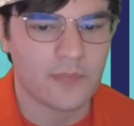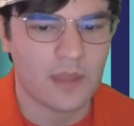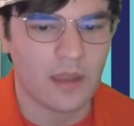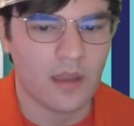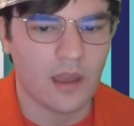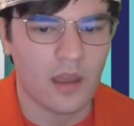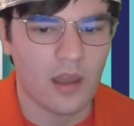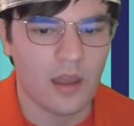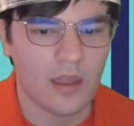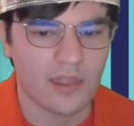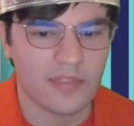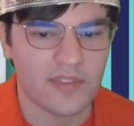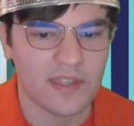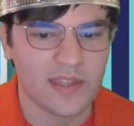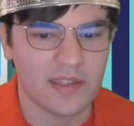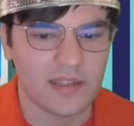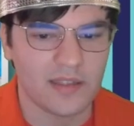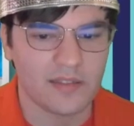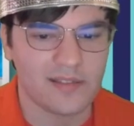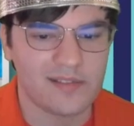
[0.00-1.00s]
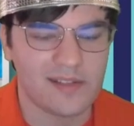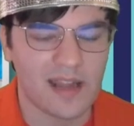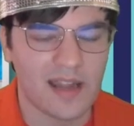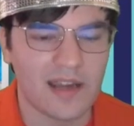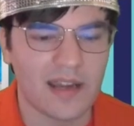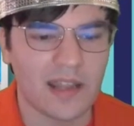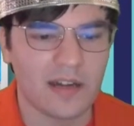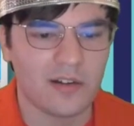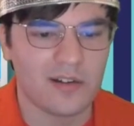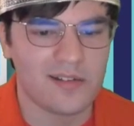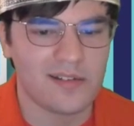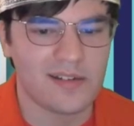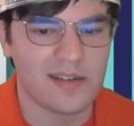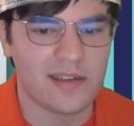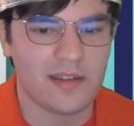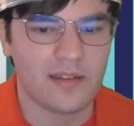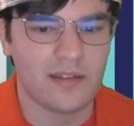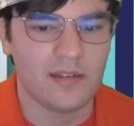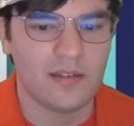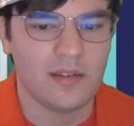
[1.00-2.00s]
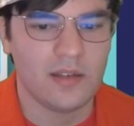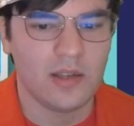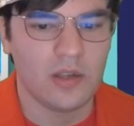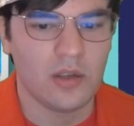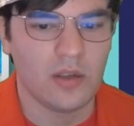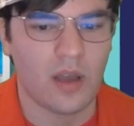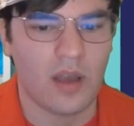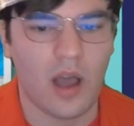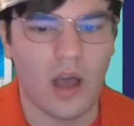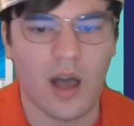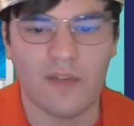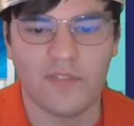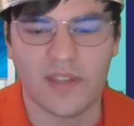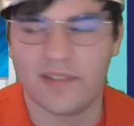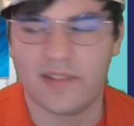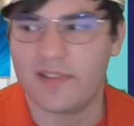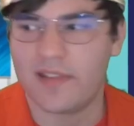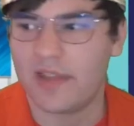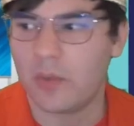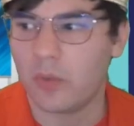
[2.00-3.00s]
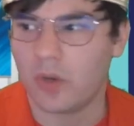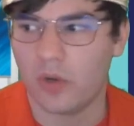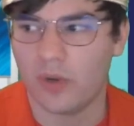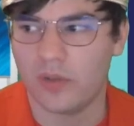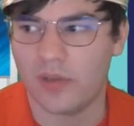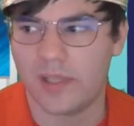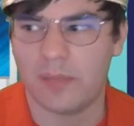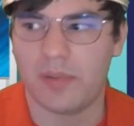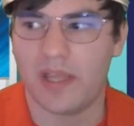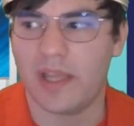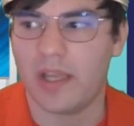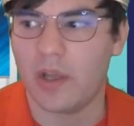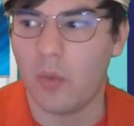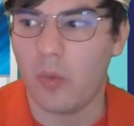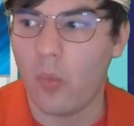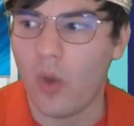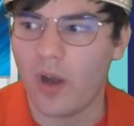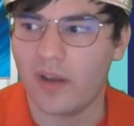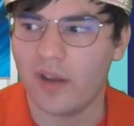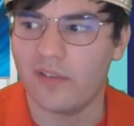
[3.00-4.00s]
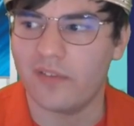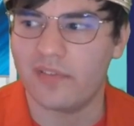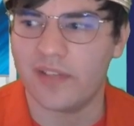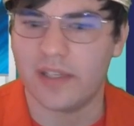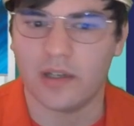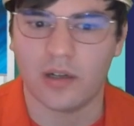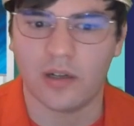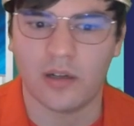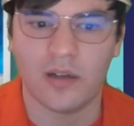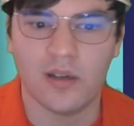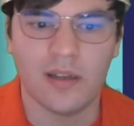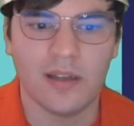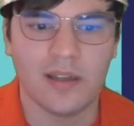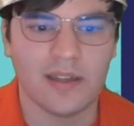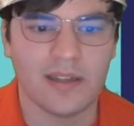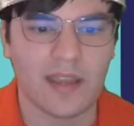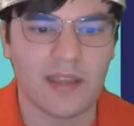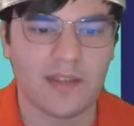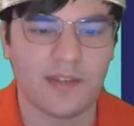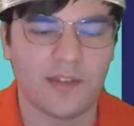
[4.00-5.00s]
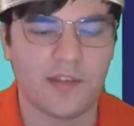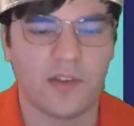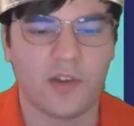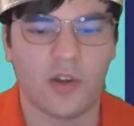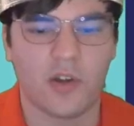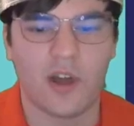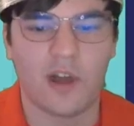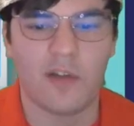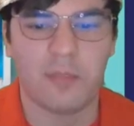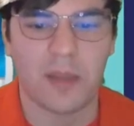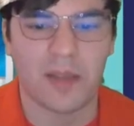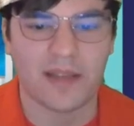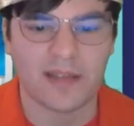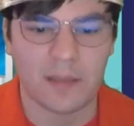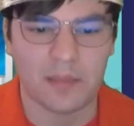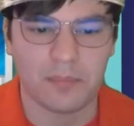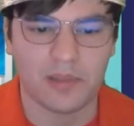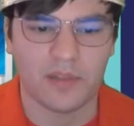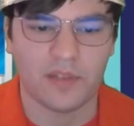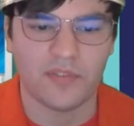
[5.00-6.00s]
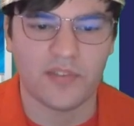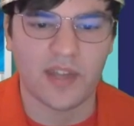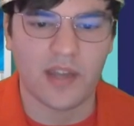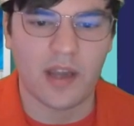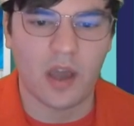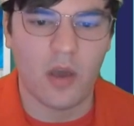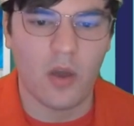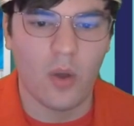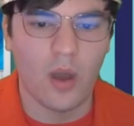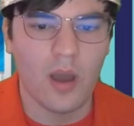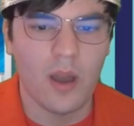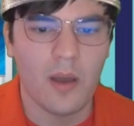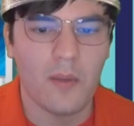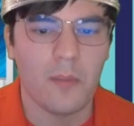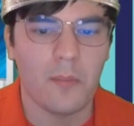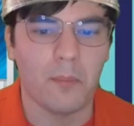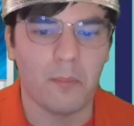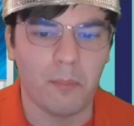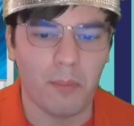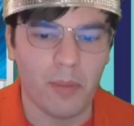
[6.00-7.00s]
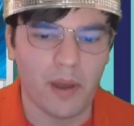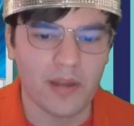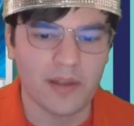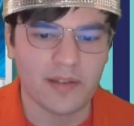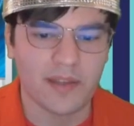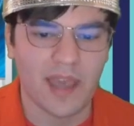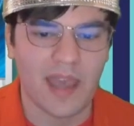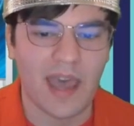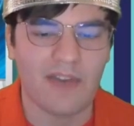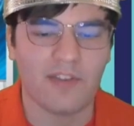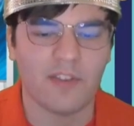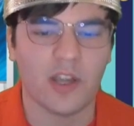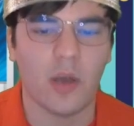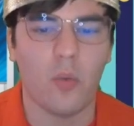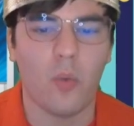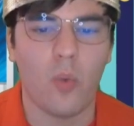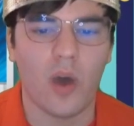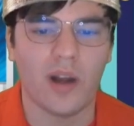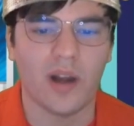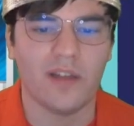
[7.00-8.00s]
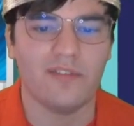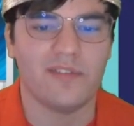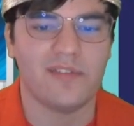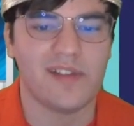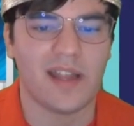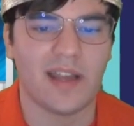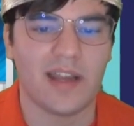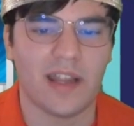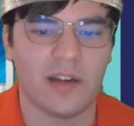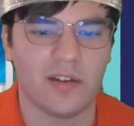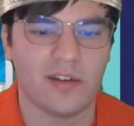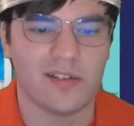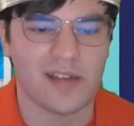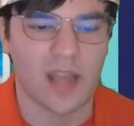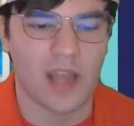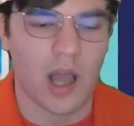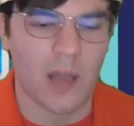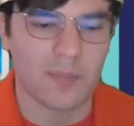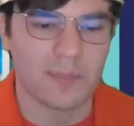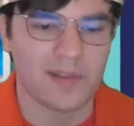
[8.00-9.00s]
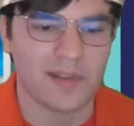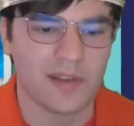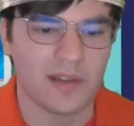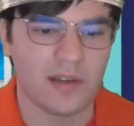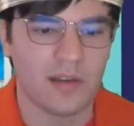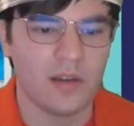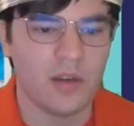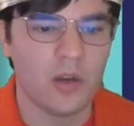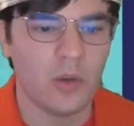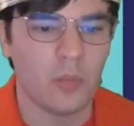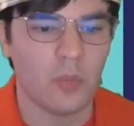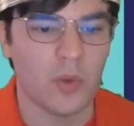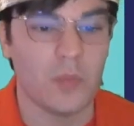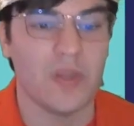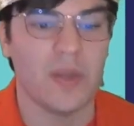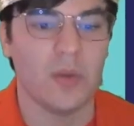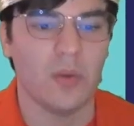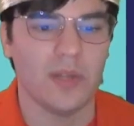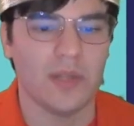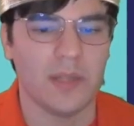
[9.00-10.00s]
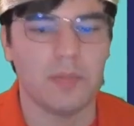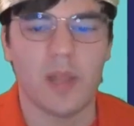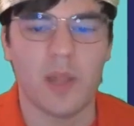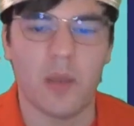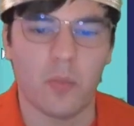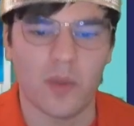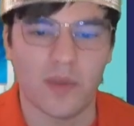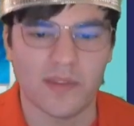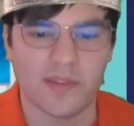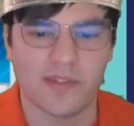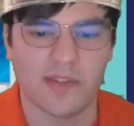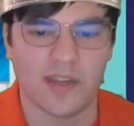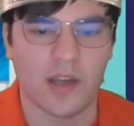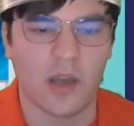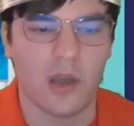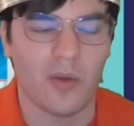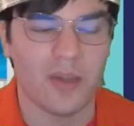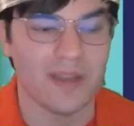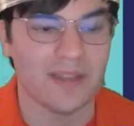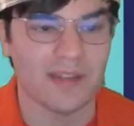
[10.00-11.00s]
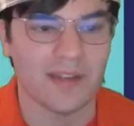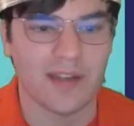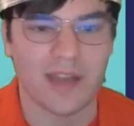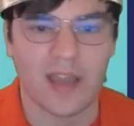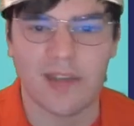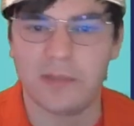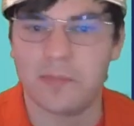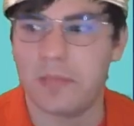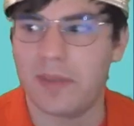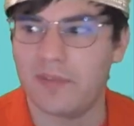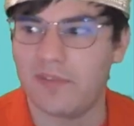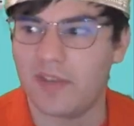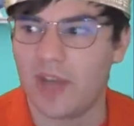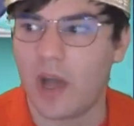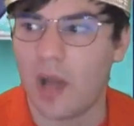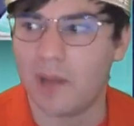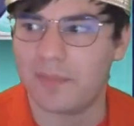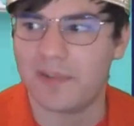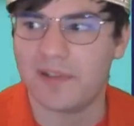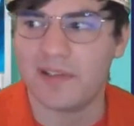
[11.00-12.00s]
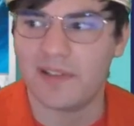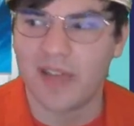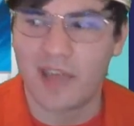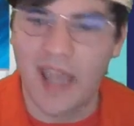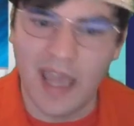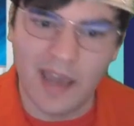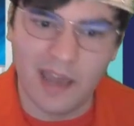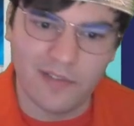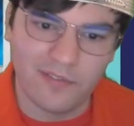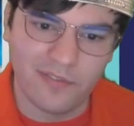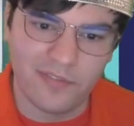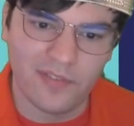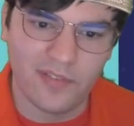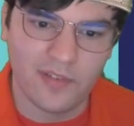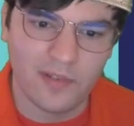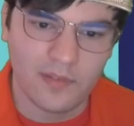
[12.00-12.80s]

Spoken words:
The Jet Energy, obviously we're only playing a 1-of here. Yes, it's turned off by Temple of Sinnoh, but having a 1-of Jet Energy option when we only play one Sinnoh is a nice pivot option to have.